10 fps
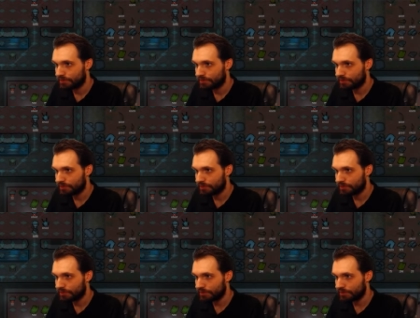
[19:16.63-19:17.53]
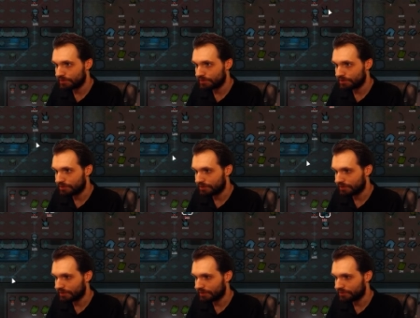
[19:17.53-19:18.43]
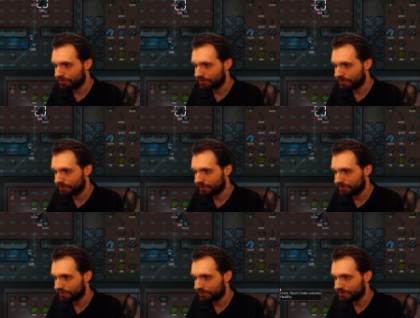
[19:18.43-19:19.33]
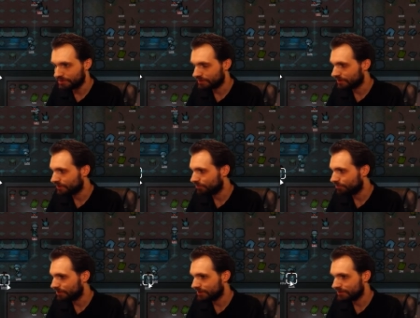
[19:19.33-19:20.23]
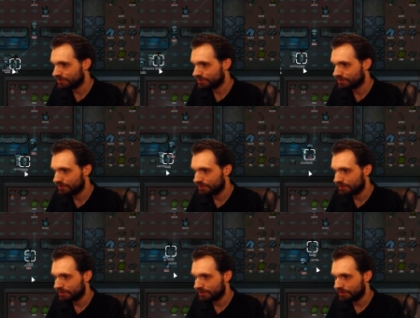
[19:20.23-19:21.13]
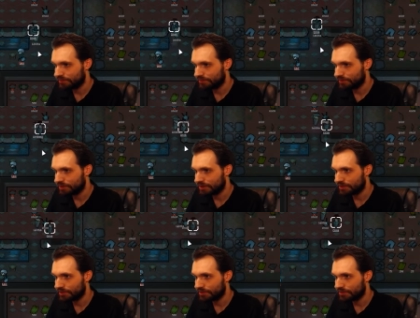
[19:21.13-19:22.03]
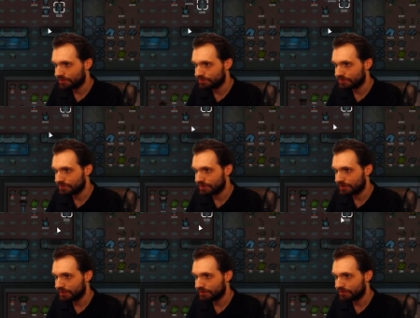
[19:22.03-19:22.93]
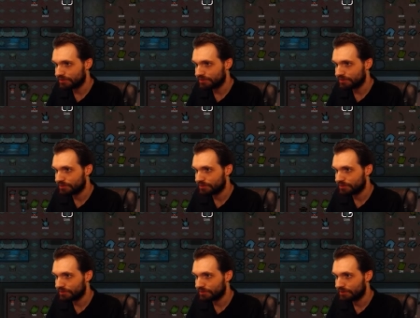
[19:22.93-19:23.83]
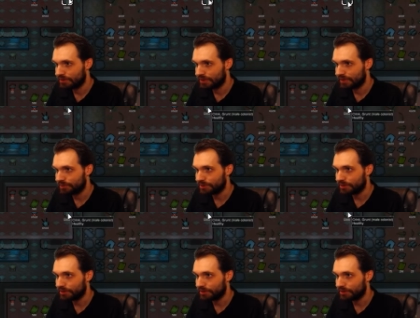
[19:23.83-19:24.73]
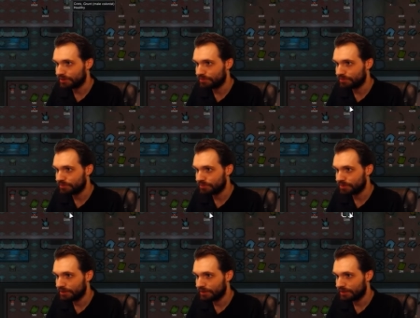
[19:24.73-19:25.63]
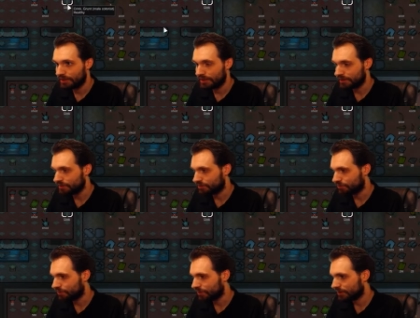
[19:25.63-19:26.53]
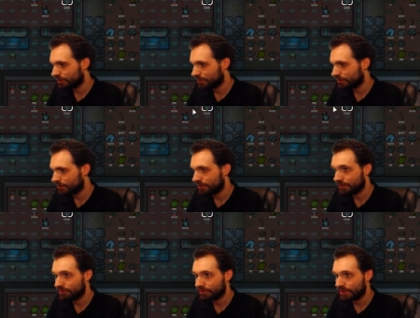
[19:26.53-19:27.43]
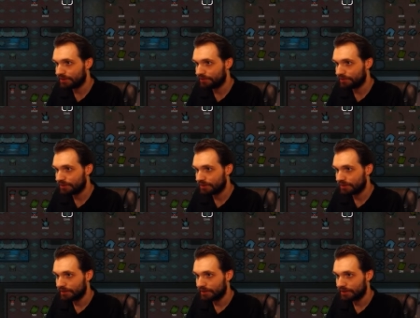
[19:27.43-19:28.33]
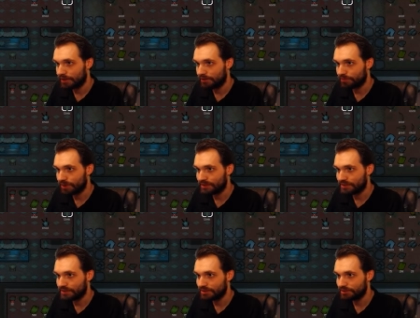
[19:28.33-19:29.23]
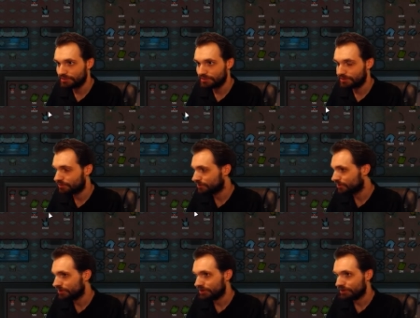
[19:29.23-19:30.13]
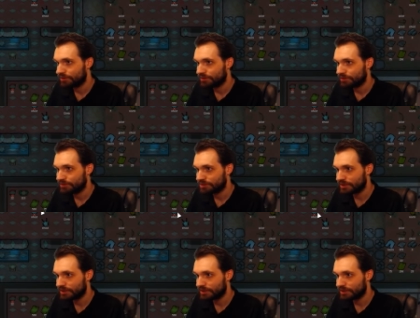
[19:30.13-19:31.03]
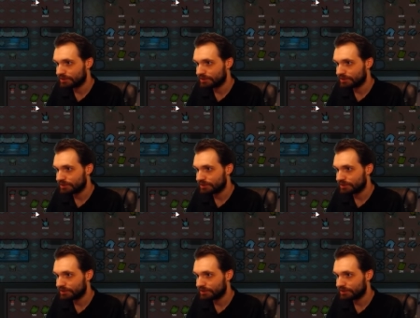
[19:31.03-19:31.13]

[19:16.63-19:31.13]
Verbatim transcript: Uh, no, because I do want the gun first, so I think it will be easier if Crink goes and, or, er, yeah, there we go. And Crink, Undraft, and Rescue, Lurcha,